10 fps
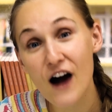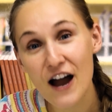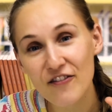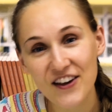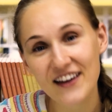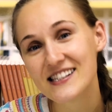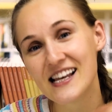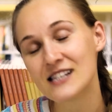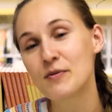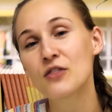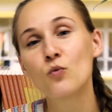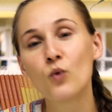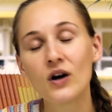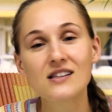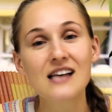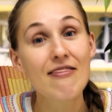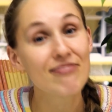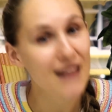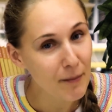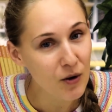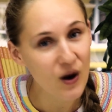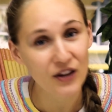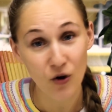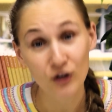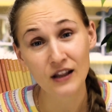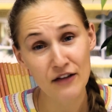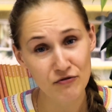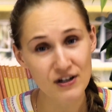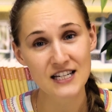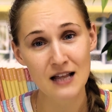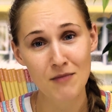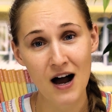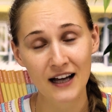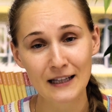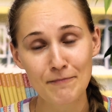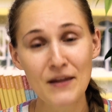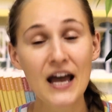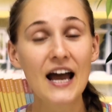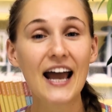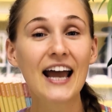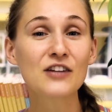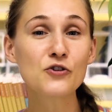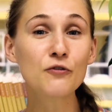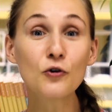5 years has been the world's #1 online retail market. And of